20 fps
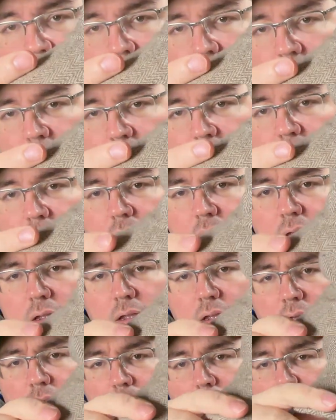hat
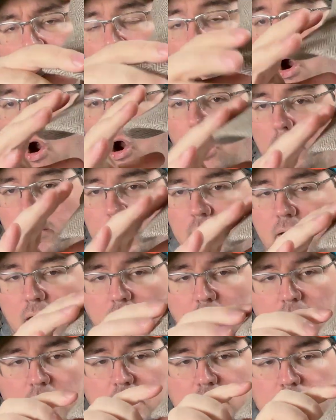or army
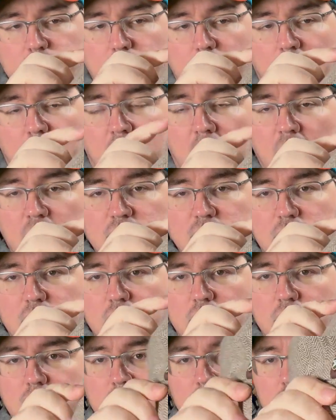hat is what I actually
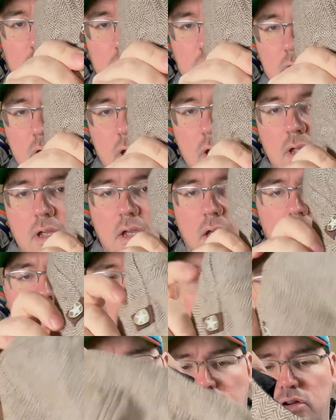use. Uh, and